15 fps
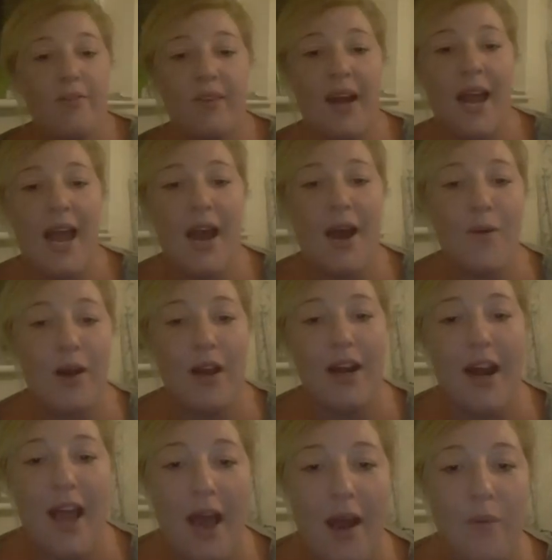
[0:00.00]
for now.
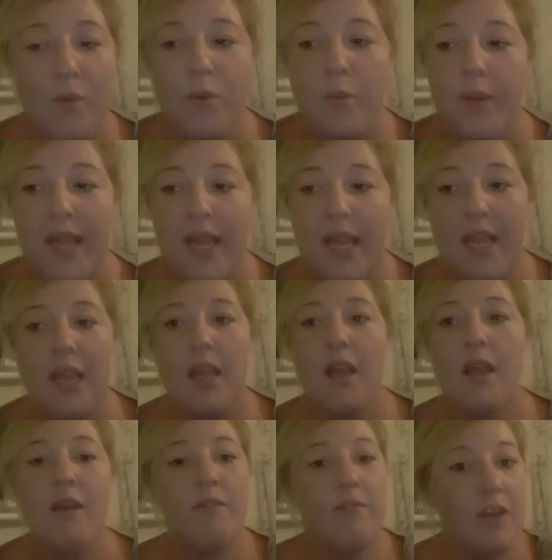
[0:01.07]
And I will be
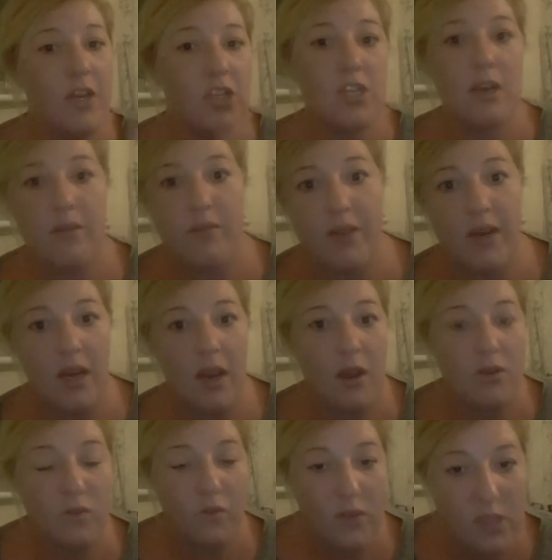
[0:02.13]
finishing your
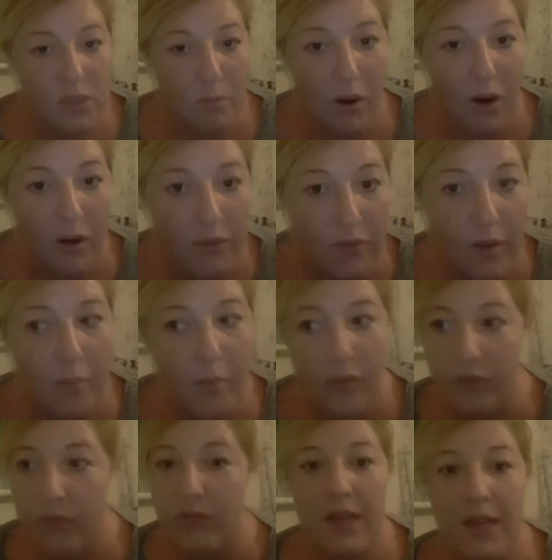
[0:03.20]
videos for tomorrow for your
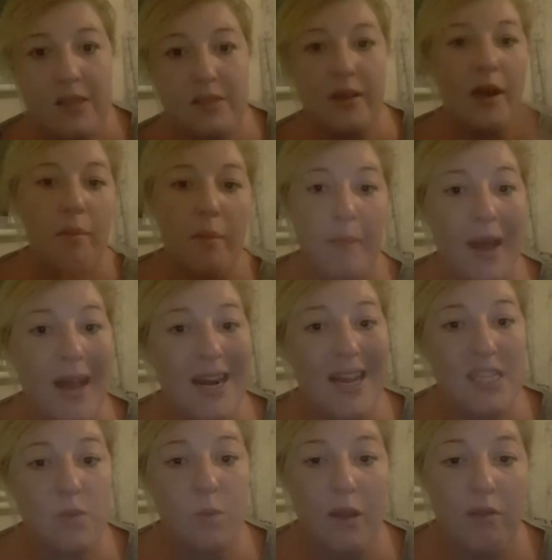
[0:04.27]
monthlies. And I'll be back
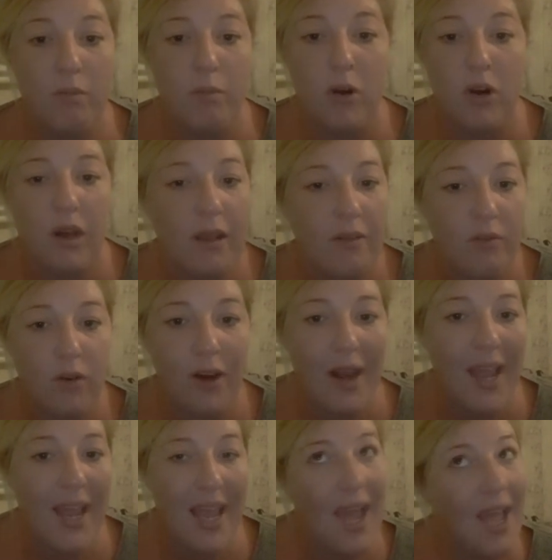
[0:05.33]
next week for Monday
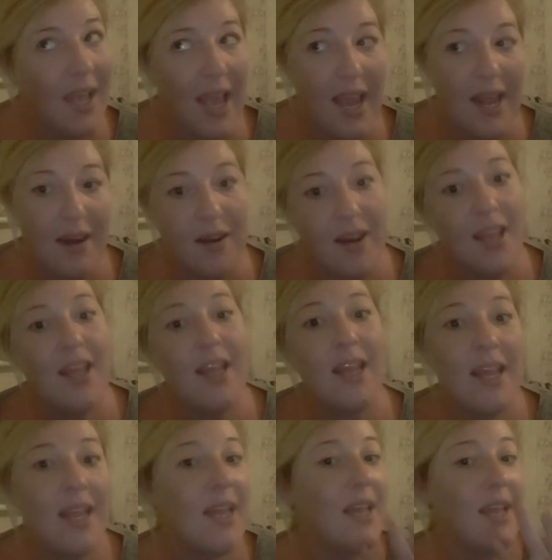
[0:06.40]
Funday again.
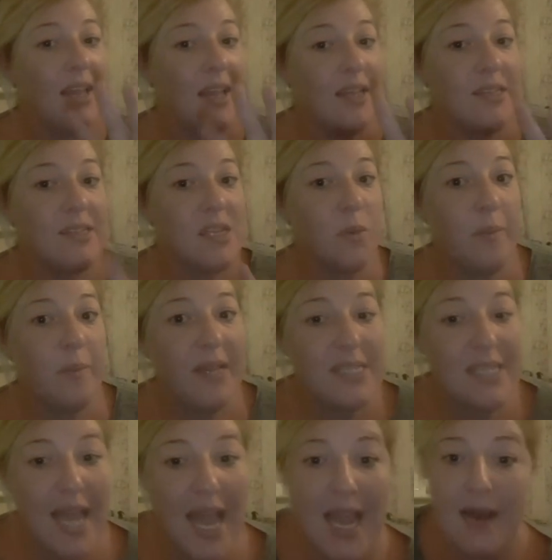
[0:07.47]
Till we meet
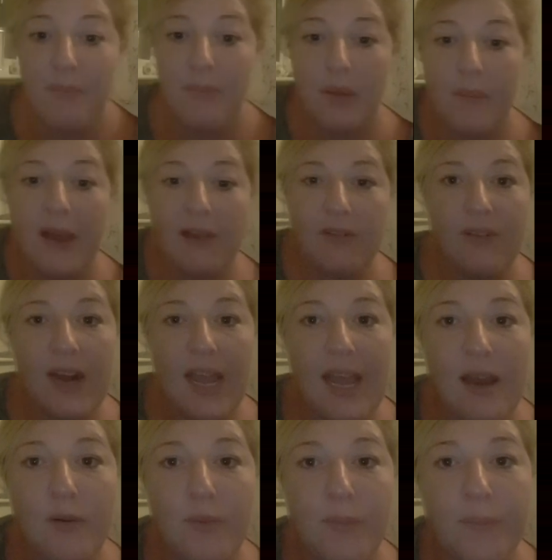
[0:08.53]
again, bye-bye for
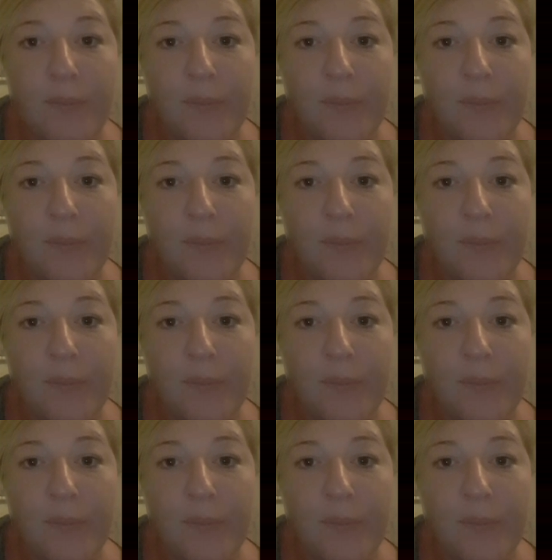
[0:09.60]
now.